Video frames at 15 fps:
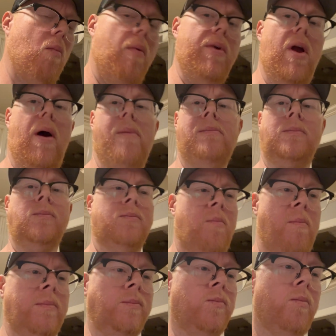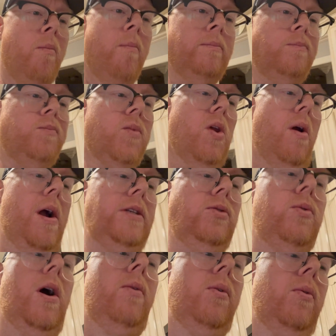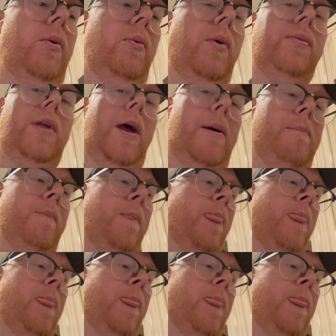Yeah, that's right where we want that.